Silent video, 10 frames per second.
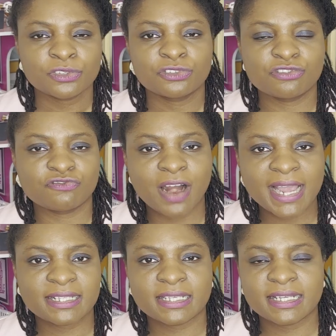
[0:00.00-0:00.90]
you
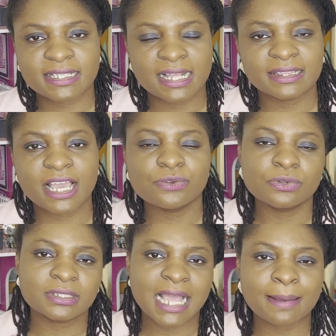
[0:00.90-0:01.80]
write it and then
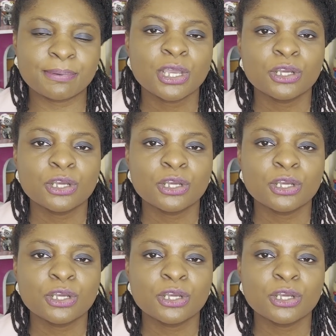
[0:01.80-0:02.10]
you tap